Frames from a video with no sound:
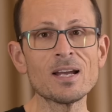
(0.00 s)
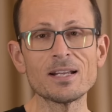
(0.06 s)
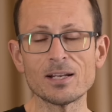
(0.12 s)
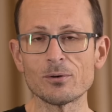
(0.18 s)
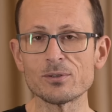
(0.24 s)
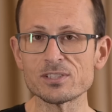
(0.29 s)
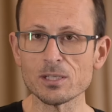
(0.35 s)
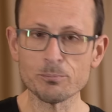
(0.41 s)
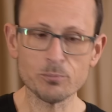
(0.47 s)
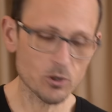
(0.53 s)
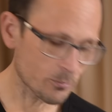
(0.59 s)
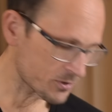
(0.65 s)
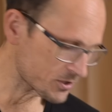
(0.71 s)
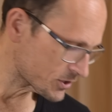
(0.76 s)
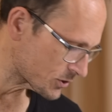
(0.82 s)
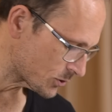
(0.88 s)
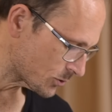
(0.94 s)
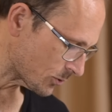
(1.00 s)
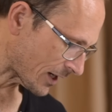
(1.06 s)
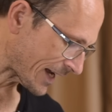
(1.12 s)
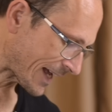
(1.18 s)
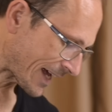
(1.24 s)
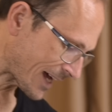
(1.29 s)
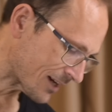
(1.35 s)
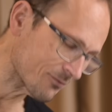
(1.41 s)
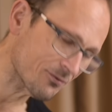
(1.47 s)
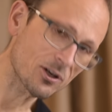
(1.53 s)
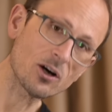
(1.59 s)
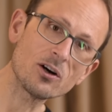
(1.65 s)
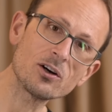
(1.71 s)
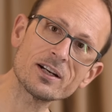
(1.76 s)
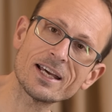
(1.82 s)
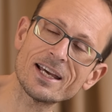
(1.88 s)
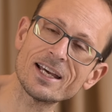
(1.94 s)
Now as I promised you, I have
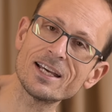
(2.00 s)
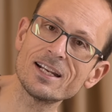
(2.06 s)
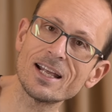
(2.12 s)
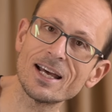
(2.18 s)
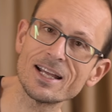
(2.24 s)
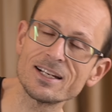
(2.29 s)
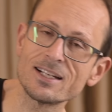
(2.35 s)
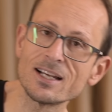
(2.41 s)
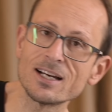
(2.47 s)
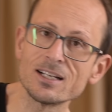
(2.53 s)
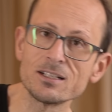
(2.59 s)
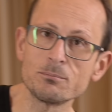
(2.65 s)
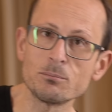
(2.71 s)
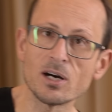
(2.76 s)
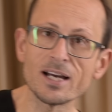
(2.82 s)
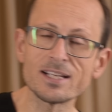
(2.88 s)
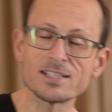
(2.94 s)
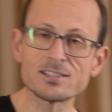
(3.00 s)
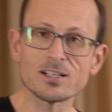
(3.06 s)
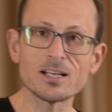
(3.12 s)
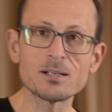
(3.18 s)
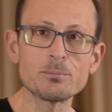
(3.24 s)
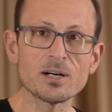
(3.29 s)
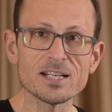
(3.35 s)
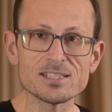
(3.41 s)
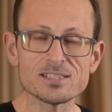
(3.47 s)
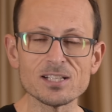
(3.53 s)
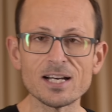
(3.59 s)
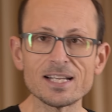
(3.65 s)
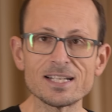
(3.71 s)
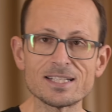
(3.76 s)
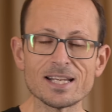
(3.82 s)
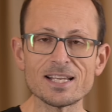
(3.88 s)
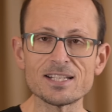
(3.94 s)
gone ahead and done my
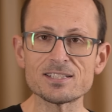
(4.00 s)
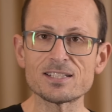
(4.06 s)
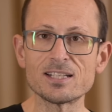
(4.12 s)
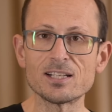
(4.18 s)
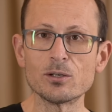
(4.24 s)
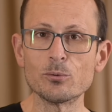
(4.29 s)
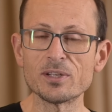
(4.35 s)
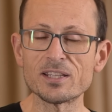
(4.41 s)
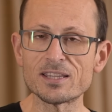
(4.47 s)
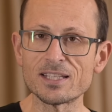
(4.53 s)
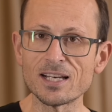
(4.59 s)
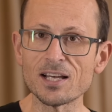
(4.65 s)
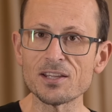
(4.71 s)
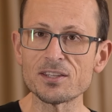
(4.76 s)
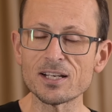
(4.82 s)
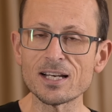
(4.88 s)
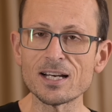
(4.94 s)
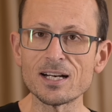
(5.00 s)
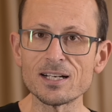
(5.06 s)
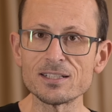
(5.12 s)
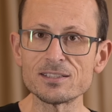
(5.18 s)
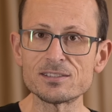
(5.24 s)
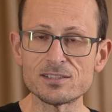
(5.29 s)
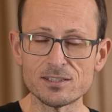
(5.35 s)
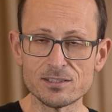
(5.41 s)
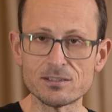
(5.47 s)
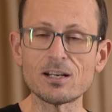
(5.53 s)
side-by-side -side testing with the other cards that